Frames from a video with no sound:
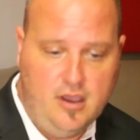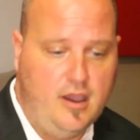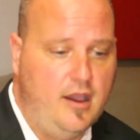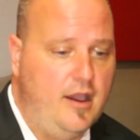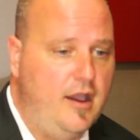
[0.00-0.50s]

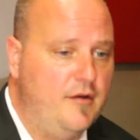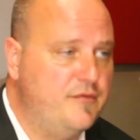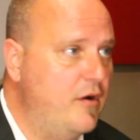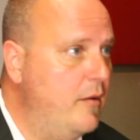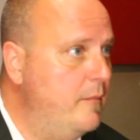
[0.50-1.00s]

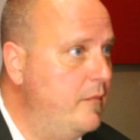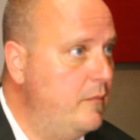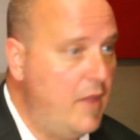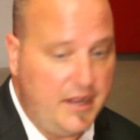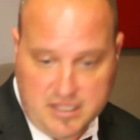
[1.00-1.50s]
from
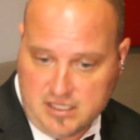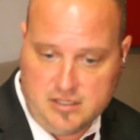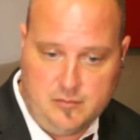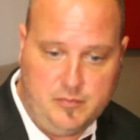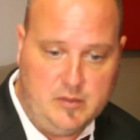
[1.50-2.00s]

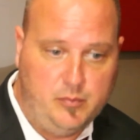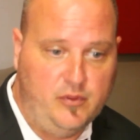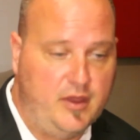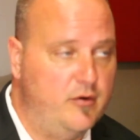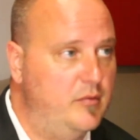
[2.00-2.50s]
many
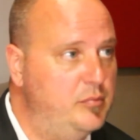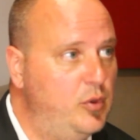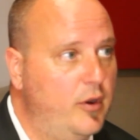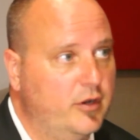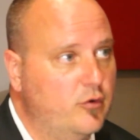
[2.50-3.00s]
people that are
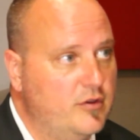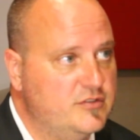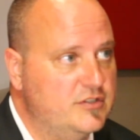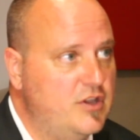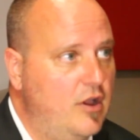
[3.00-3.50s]
employed
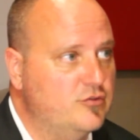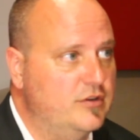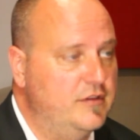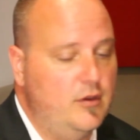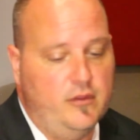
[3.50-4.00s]
across this
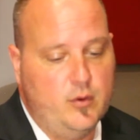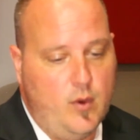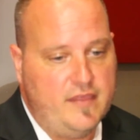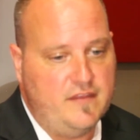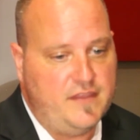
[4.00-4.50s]
country, and the only
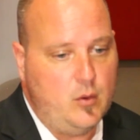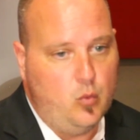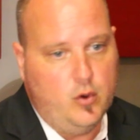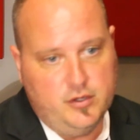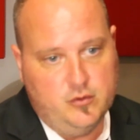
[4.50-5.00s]
way that they
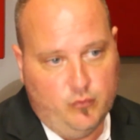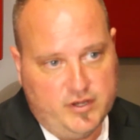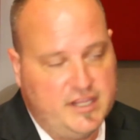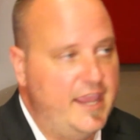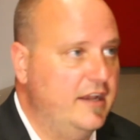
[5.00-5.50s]
would
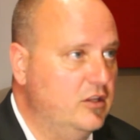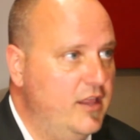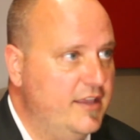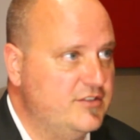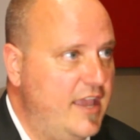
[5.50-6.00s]
regain
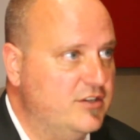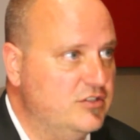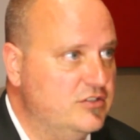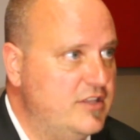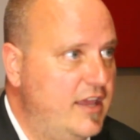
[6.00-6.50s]
class
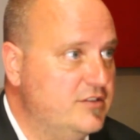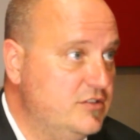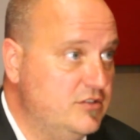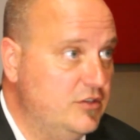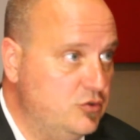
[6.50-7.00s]
action
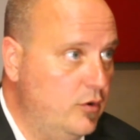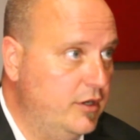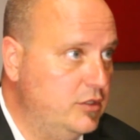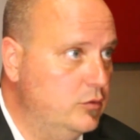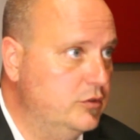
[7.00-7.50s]
status is to
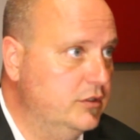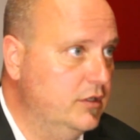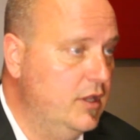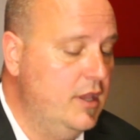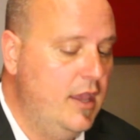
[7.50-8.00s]
join a
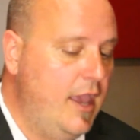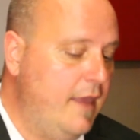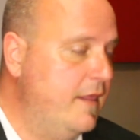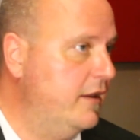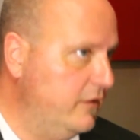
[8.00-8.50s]
union.
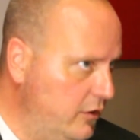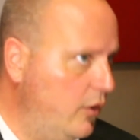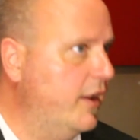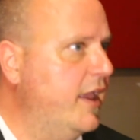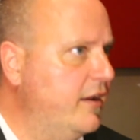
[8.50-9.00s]
And then,
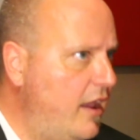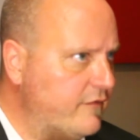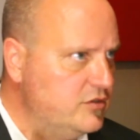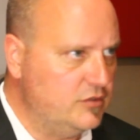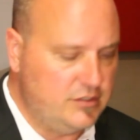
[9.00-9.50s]
again,
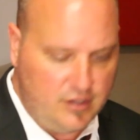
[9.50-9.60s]
obviously